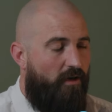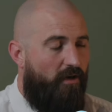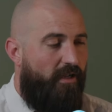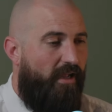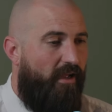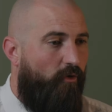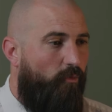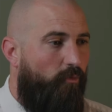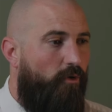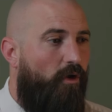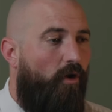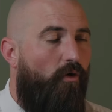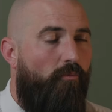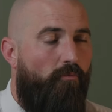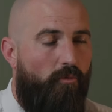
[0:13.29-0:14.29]
I help
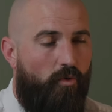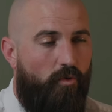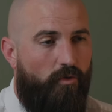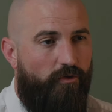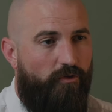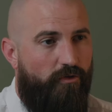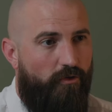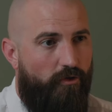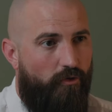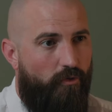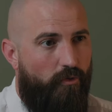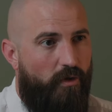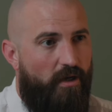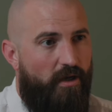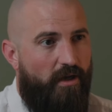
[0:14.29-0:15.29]
onboard
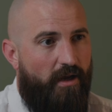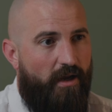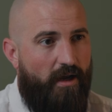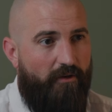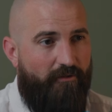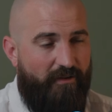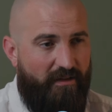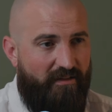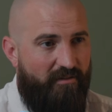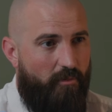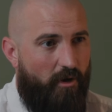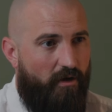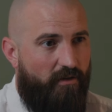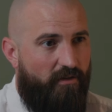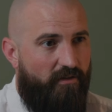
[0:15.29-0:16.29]
new Affinity
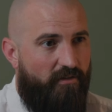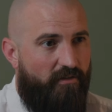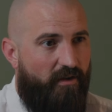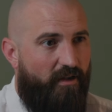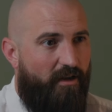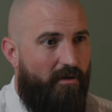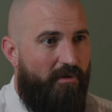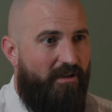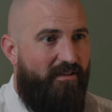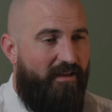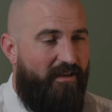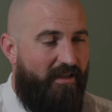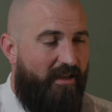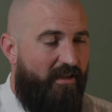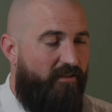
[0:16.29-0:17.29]
partners, and I'm a
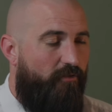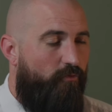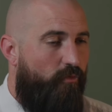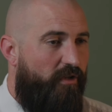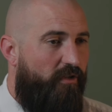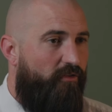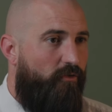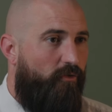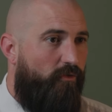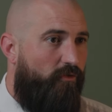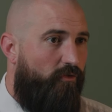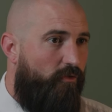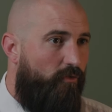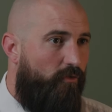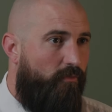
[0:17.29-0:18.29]
dedicated resource
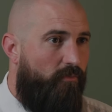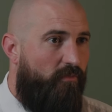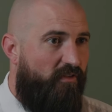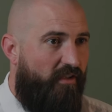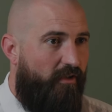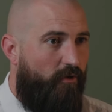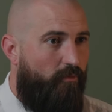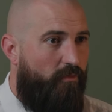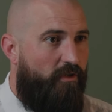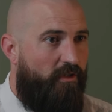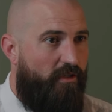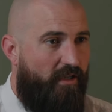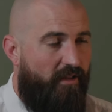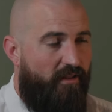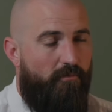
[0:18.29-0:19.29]
to them to help
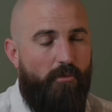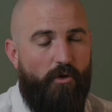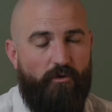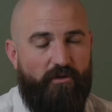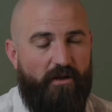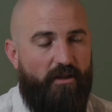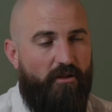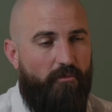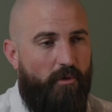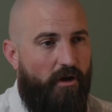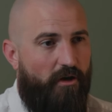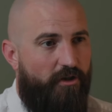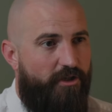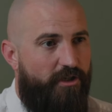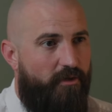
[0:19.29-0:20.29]
get the most out of the
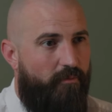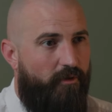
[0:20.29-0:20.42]
partnership.